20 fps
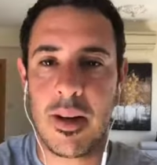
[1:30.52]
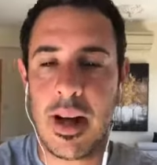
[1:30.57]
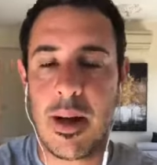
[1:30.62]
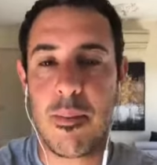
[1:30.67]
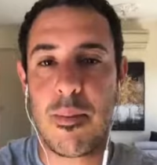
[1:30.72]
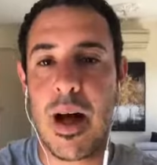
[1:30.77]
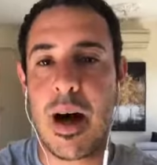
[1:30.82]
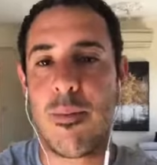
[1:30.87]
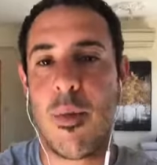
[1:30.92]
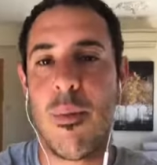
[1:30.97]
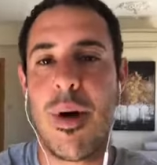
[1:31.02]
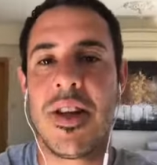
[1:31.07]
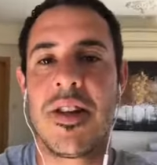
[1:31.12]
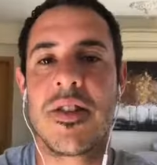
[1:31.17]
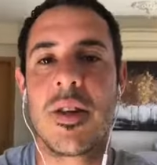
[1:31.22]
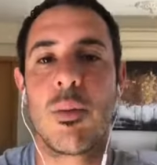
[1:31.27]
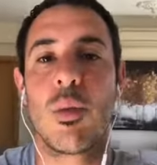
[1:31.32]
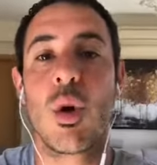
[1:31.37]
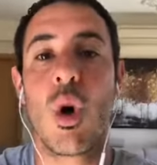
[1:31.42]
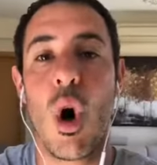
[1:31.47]
that
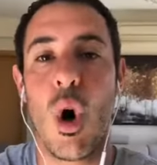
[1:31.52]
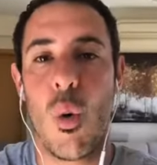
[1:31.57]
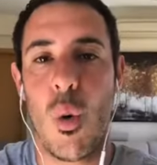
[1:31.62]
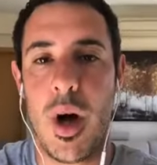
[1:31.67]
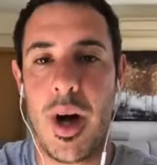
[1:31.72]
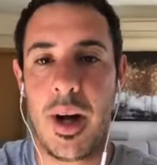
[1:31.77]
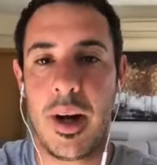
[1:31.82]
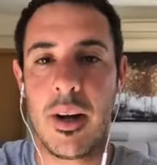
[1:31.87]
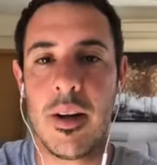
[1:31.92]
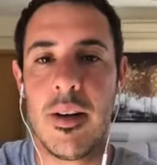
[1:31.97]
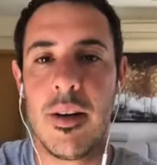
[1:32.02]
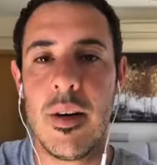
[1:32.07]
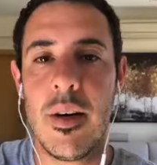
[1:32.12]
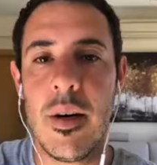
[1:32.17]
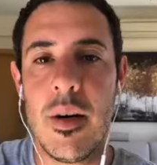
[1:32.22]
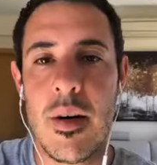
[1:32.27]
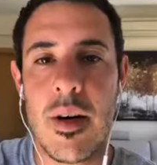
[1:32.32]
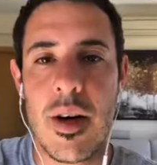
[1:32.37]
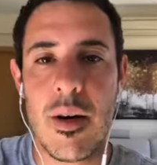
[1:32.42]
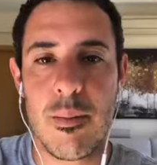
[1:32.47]
momentum going,
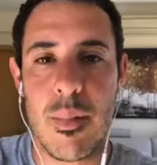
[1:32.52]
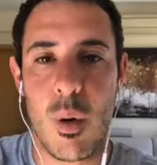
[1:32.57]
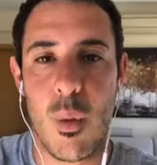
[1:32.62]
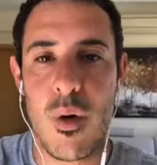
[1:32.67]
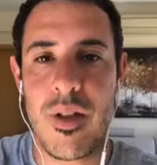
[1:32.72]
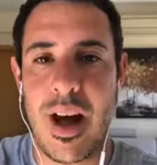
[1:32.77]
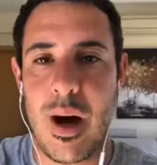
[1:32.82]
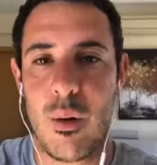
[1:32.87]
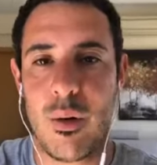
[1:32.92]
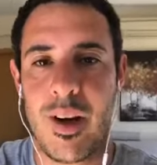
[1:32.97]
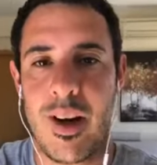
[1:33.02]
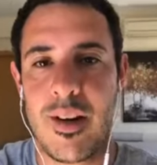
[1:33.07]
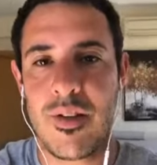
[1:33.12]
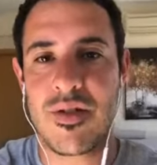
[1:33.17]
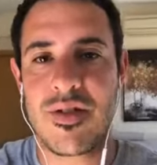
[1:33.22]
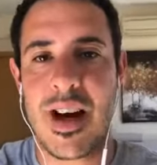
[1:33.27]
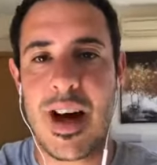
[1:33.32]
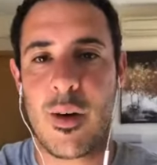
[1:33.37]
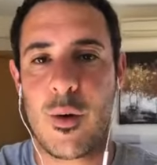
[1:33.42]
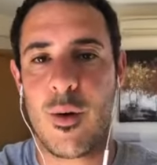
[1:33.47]
but without kind of
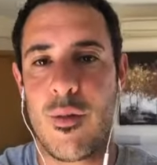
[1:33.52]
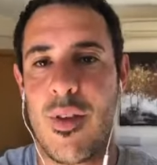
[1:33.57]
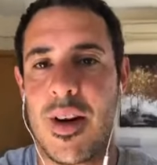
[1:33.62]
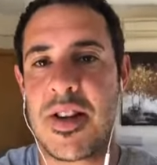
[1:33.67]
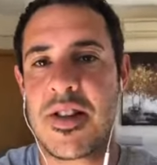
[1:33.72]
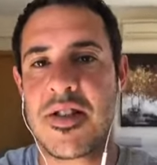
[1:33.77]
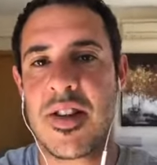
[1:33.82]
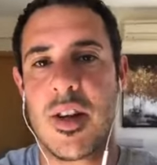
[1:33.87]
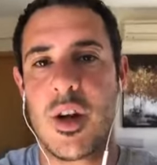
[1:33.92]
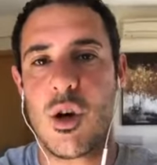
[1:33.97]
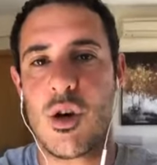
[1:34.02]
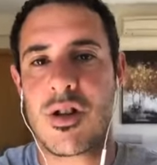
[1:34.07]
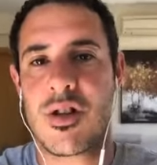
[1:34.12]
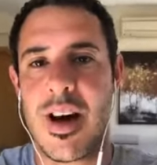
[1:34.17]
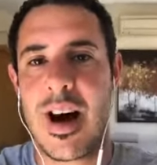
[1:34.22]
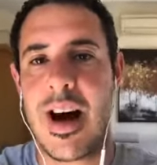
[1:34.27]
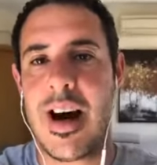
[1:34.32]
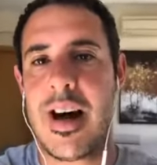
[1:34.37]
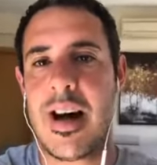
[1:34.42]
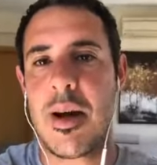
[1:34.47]
sacrificing your
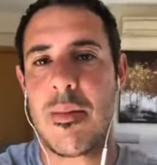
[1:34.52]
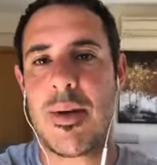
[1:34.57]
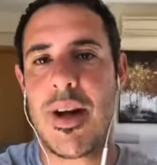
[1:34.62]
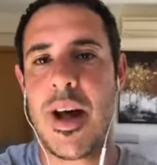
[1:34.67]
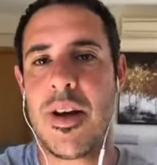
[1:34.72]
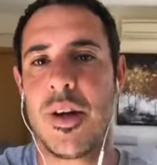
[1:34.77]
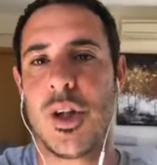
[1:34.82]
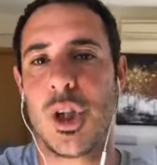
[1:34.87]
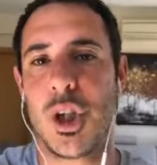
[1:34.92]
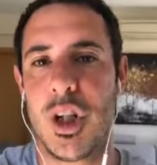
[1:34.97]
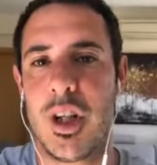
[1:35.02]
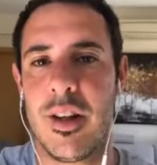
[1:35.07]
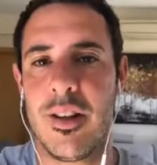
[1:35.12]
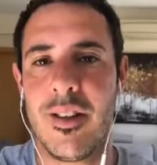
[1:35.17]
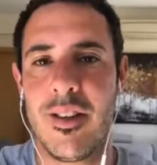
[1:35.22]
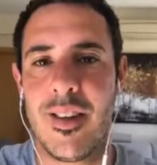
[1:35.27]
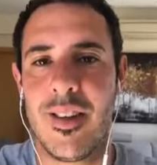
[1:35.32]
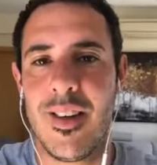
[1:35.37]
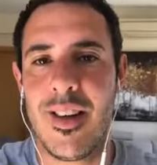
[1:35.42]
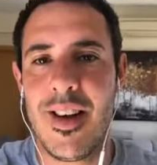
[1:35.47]
time and energy
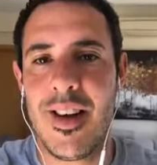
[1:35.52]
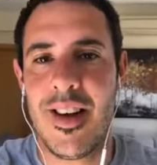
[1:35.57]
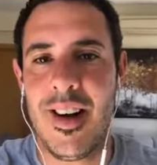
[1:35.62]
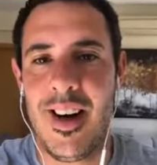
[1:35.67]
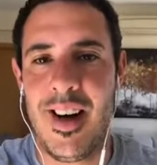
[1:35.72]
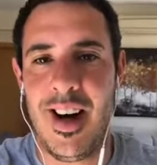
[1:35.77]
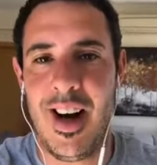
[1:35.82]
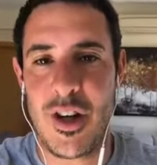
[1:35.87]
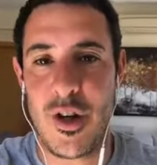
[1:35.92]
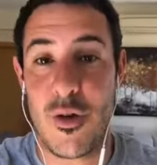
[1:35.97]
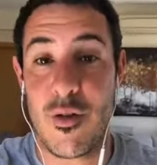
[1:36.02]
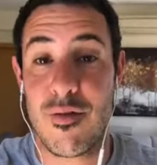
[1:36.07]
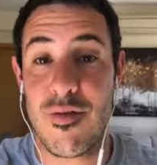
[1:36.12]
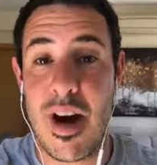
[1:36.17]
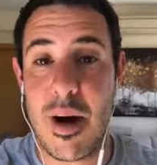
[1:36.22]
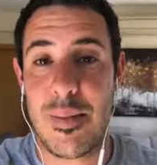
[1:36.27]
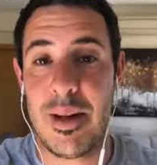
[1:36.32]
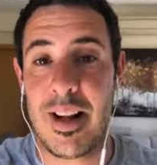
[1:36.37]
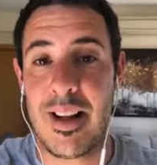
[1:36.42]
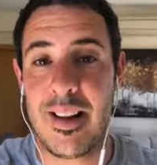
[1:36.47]
and your
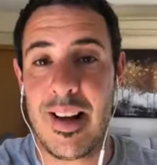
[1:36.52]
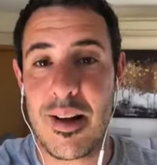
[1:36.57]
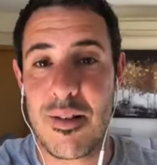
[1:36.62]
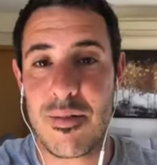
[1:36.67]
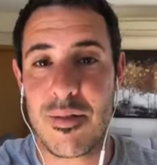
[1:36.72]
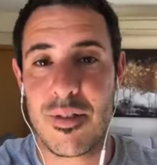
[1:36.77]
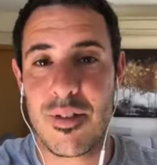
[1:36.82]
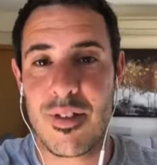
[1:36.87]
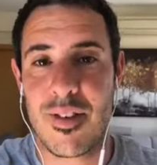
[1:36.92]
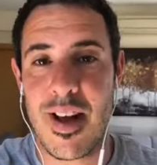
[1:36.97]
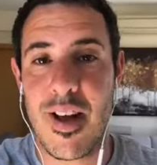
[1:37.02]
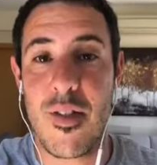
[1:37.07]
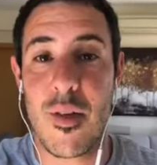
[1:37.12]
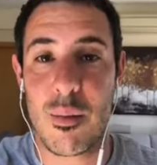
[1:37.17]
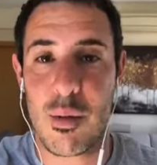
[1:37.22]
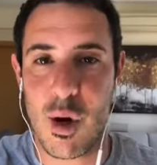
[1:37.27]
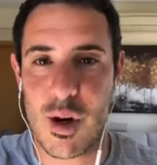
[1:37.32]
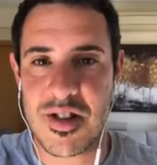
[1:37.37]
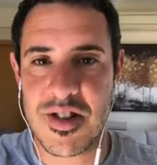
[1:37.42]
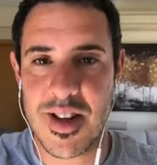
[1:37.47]
family life in the
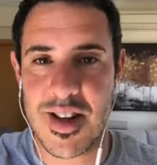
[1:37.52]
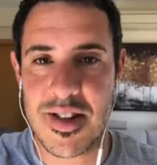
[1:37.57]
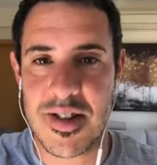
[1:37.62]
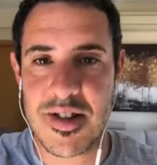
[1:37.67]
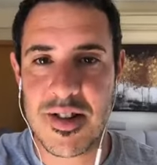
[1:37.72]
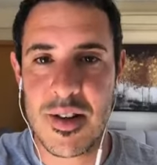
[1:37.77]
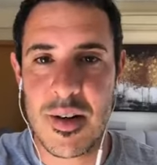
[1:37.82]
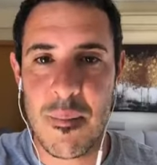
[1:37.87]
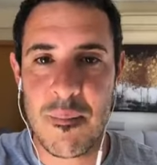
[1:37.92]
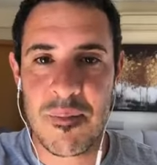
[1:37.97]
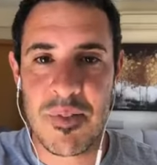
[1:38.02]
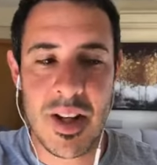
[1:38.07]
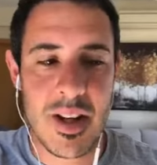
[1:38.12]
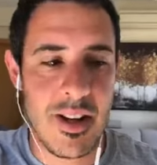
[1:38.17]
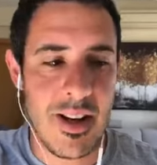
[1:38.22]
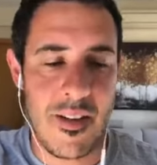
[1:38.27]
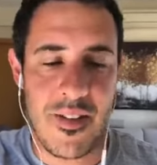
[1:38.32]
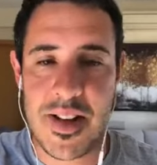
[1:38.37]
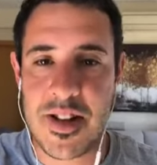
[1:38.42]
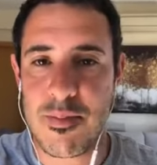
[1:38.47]
process.
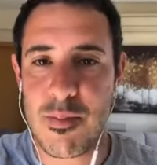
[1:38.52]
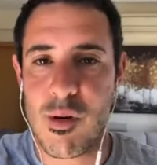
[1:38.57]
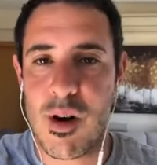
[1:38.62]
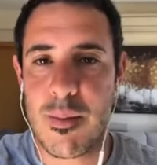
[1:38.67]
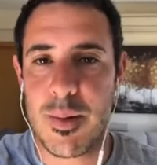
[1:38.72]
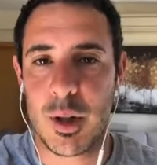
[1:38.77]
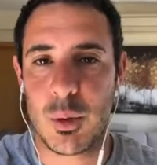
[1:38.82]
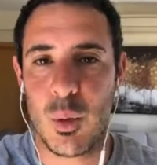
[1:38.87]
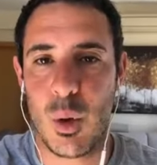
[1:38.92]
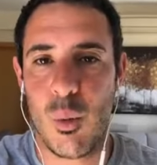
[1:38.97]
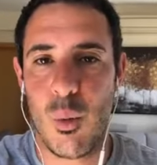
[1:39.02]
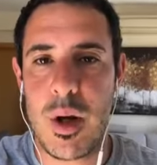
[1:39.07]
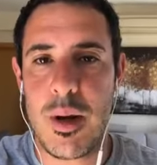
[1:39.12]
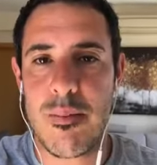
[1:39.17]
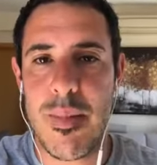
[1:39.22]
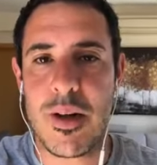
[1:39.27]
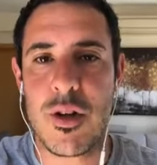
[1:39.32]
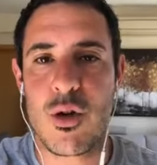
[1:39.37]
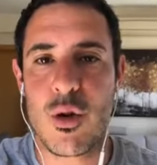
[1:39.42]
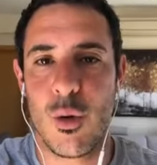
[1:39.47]
And that's pretty much what we
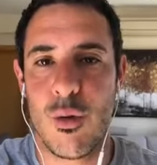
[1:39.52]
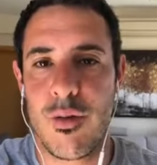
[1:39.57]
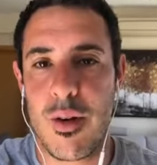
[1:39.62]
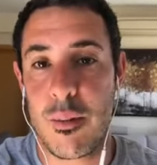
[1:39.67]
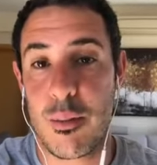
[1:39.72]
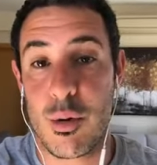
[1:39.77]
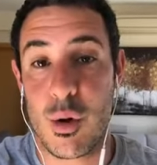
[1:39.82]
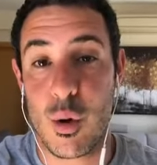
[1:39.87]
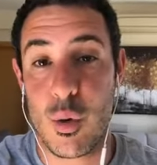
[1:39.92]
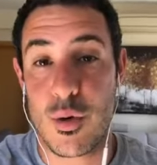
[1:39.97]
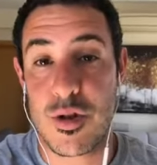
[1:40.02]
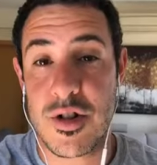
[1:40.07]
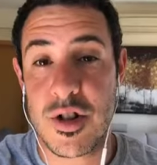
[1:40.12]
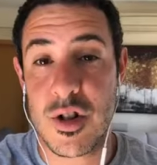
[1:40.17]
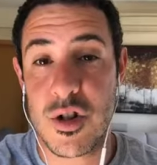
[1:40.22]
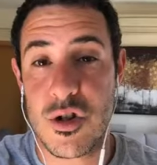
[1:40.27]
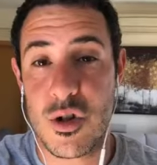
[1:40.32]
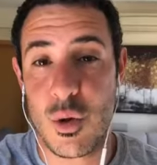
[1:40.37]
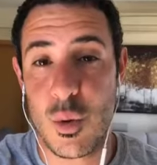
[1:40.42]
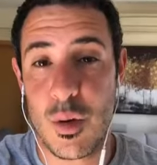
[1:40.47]
mentor Fit Pros to
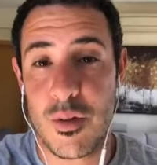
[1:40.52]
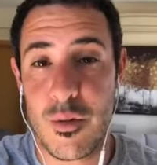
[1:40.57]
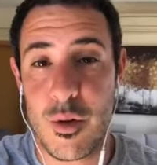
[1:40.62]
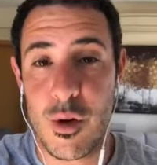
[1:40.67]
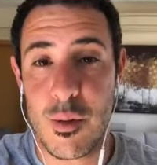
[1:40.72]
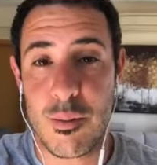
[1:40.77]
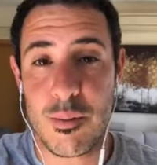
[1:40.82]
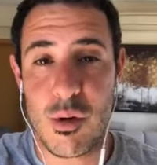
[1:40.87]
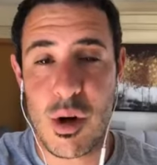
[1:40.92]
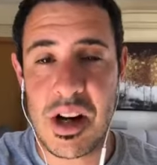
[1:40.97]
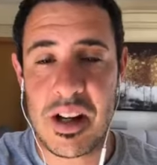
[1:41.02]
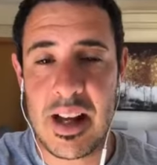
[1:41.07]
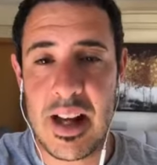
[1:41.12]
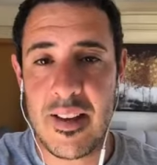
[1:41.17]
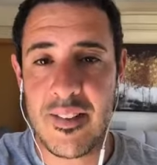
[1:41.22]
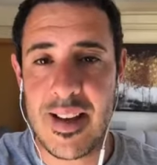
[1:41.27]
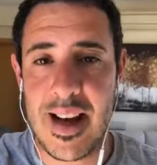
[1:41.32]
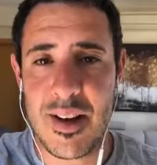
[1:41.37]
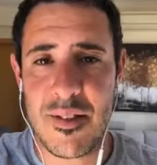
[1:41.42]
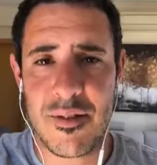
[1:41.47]
do. If you're breaking
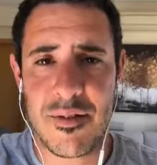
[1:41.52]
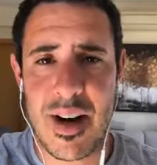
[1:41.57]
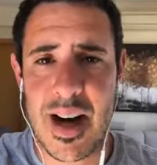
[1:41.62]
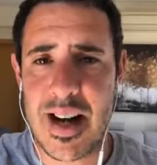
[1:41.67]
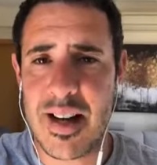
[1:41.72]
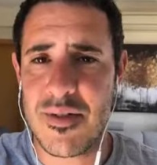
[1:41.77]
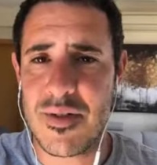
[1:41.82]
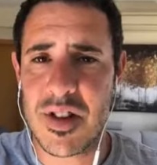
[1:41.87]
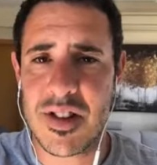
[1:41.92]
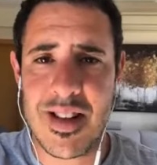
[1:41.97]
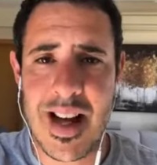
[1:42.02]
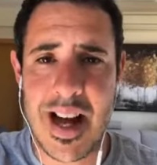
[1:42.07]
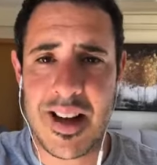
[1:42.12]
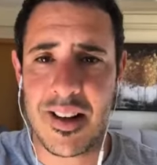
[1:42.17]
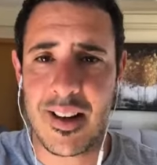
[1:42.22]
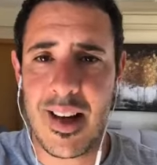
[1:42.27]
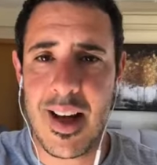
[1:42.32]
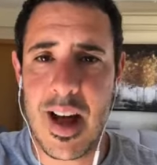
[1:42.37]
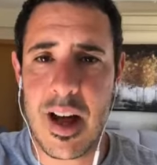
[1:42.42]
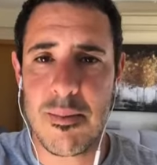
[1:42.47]
that 5 to
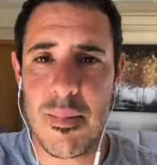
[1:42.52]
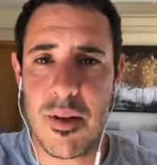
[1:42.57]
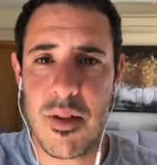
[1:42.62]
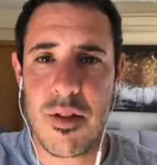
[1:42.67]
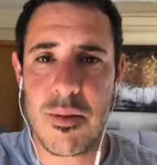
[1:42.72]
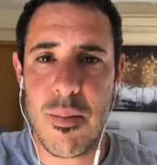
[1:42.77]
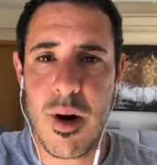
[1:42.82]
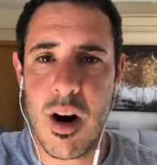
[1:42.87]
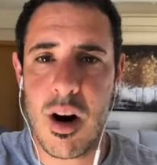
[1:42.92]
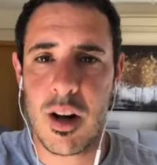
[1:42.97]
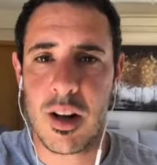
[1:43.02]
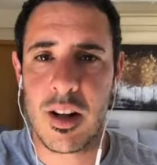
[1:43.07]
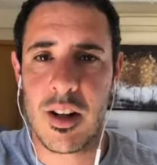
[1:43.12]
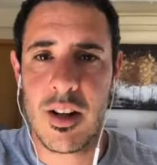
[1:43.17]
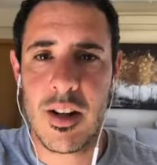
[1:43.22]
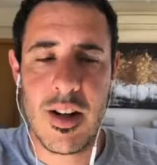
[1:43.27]
10k a month mark,